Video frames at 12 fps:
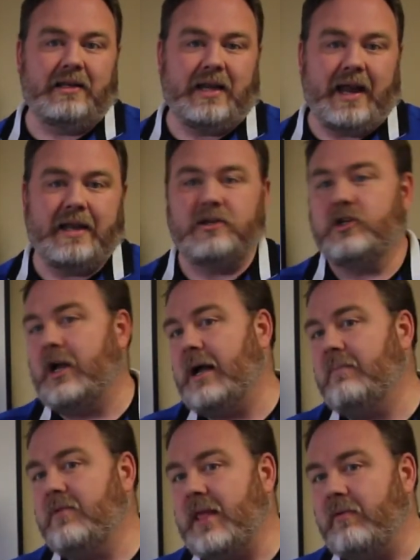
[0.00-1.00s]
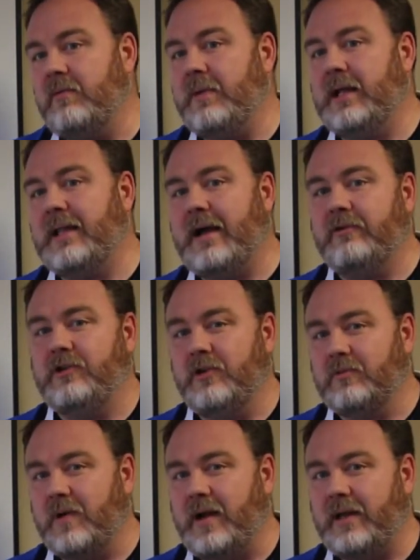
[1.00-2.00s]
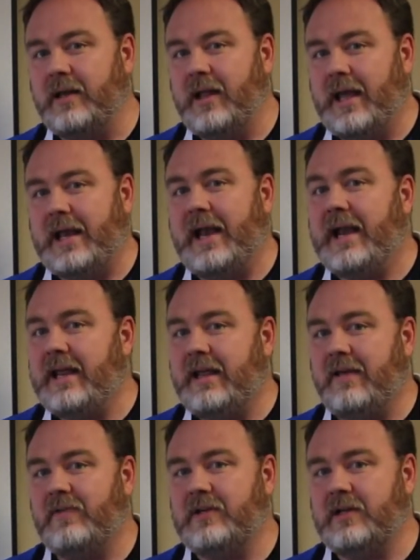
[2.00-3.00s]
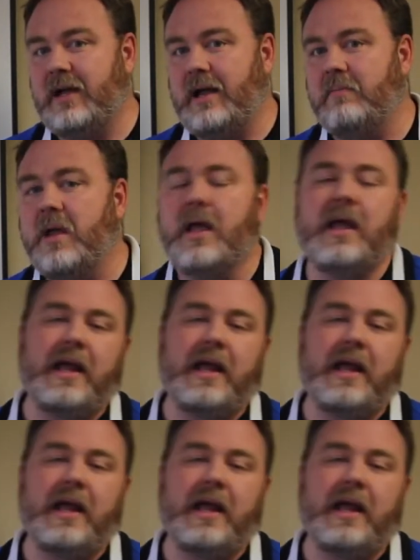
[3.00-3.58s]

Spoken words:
10 jobs that would be allowed to run at any given time,